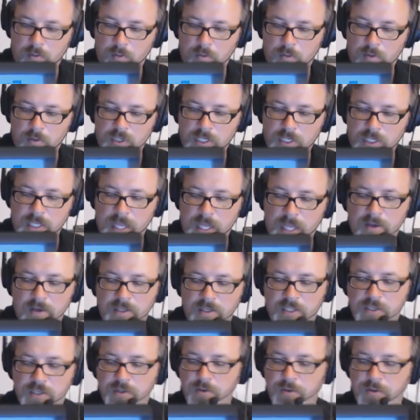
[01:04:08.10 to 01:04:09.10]
which allow us
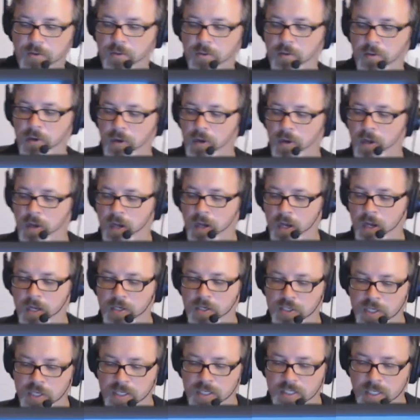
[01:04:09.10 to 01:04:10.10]
to
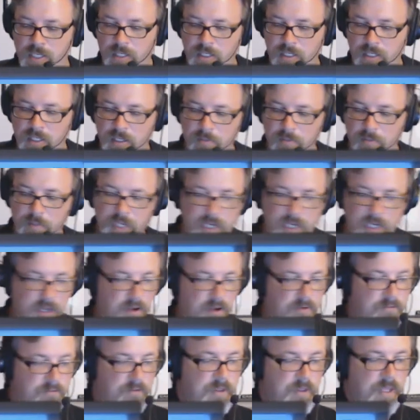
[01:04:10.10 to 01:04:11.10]
adjust a little bit
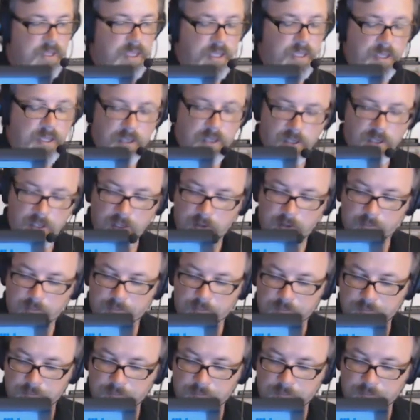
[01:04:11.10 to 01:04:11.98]
of the uh,